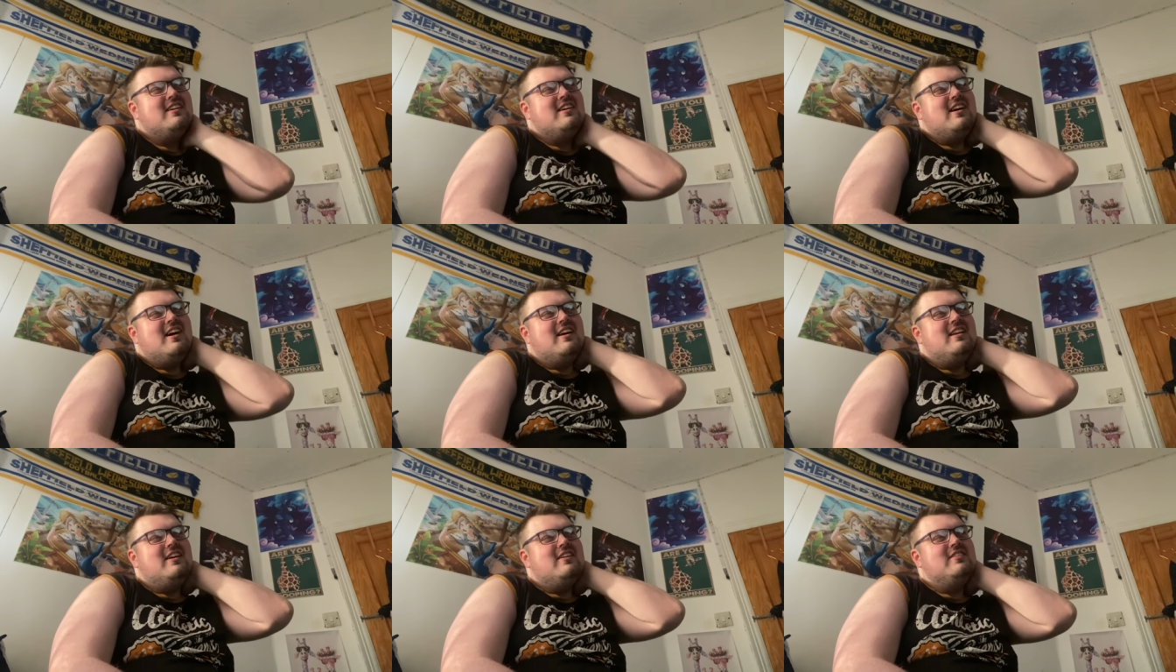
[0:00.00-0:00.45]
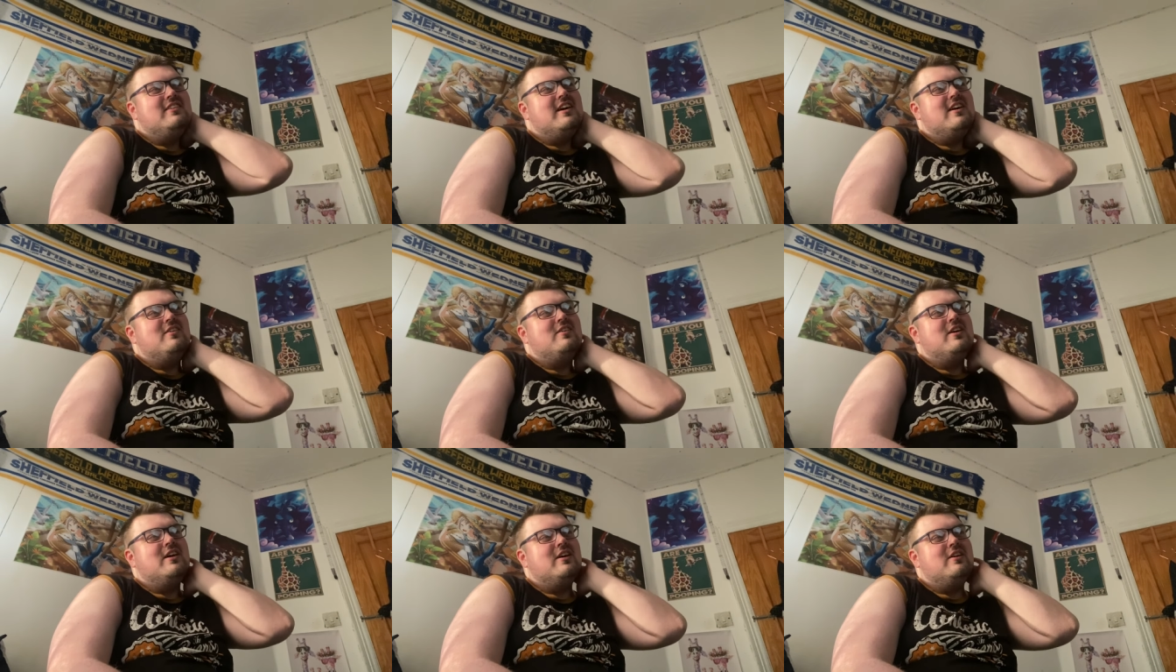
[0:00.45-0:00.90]
I don't
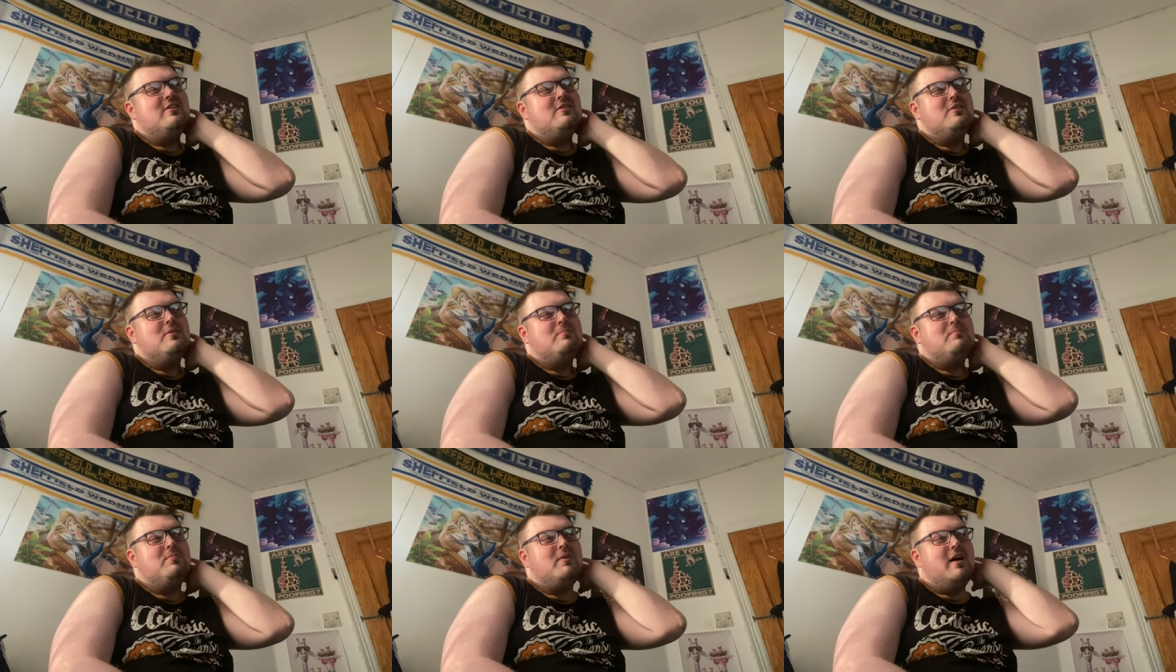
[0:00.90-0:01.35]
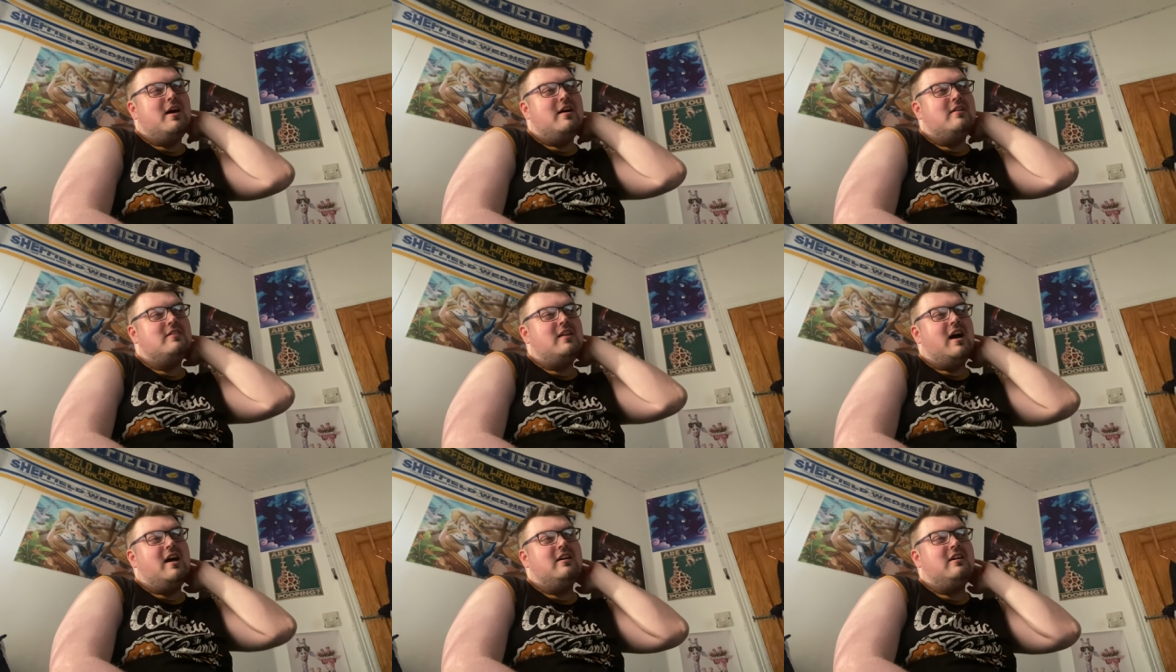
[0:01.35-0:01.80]
know who, but
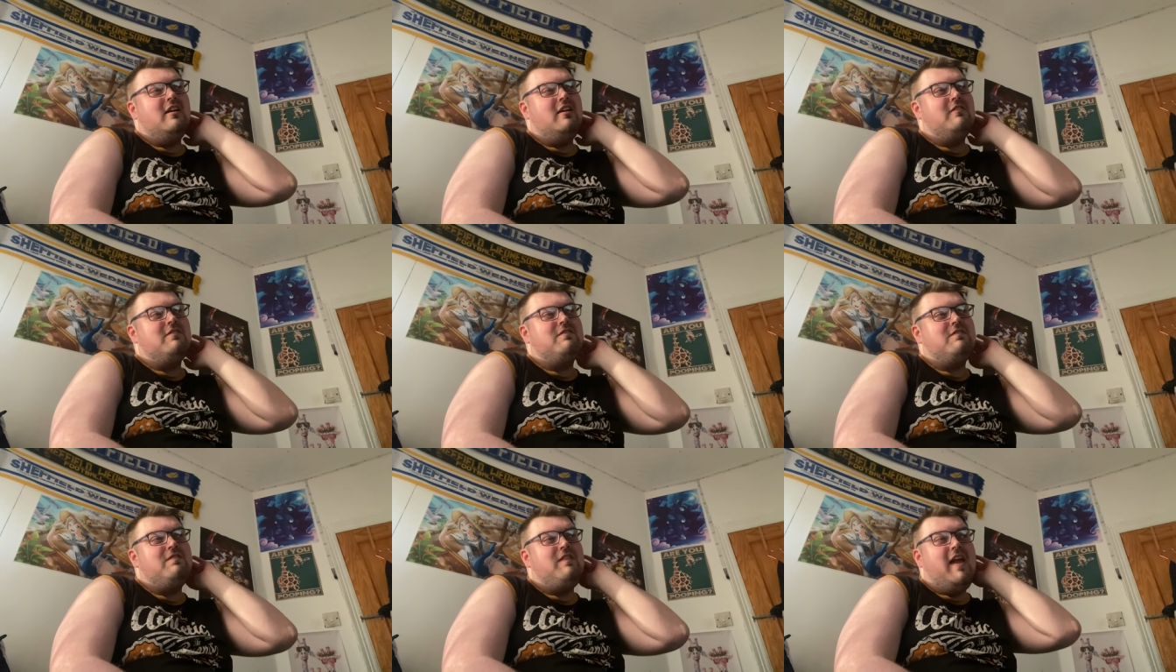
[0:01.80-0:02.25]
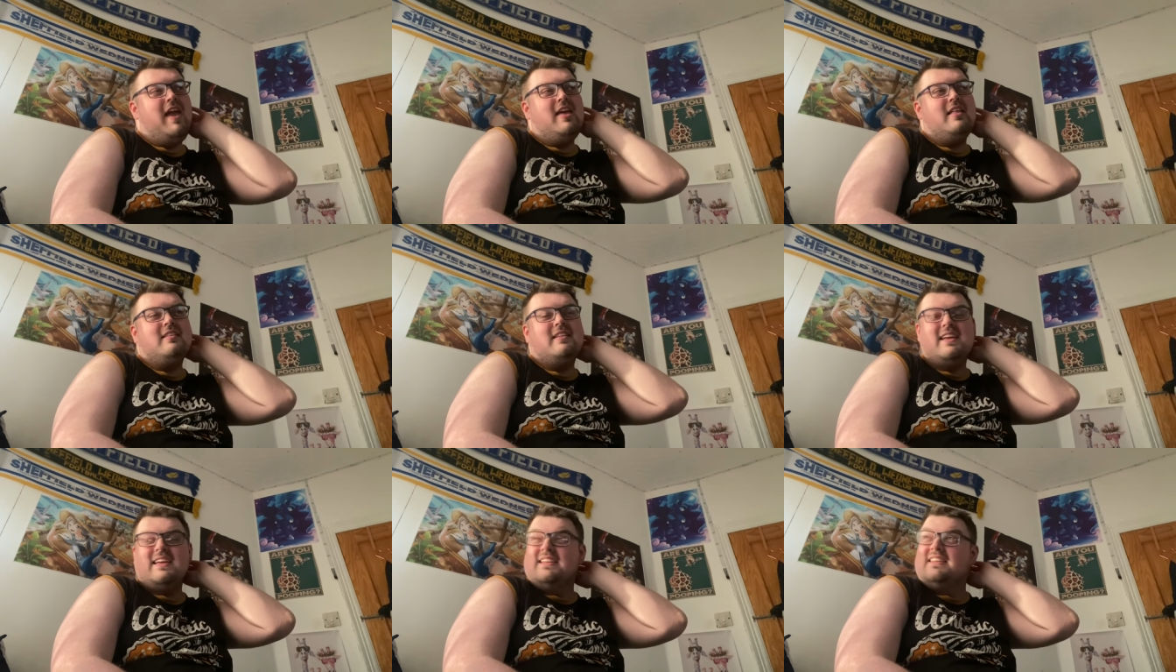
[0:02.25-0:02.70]
I got a
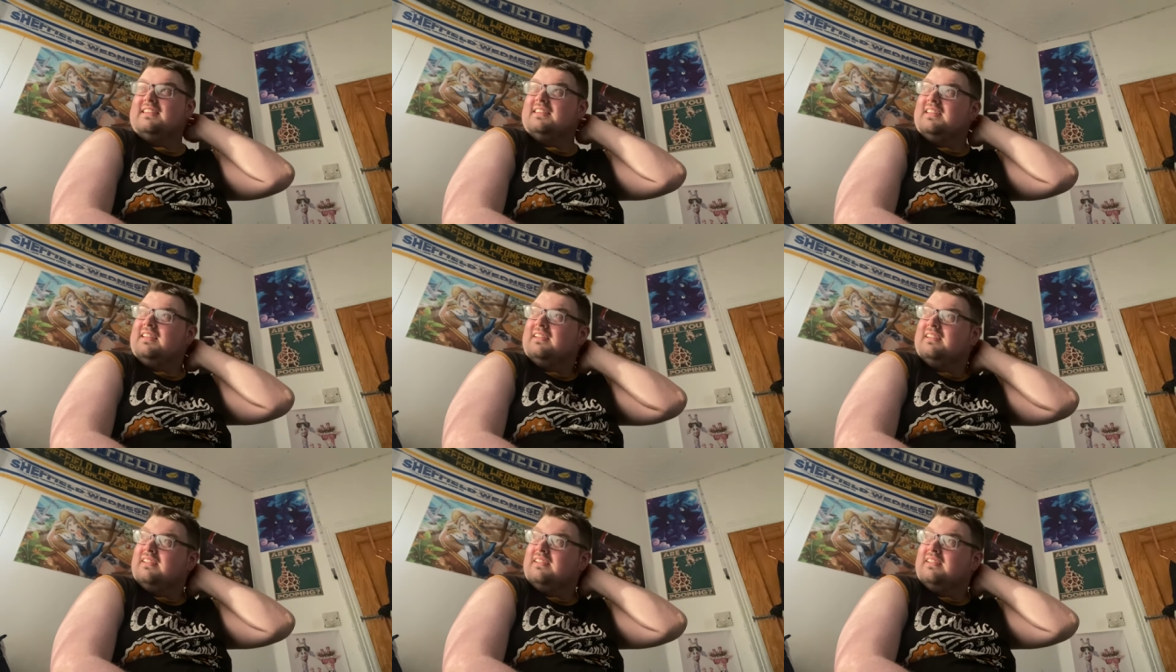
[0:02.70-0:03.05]
feeling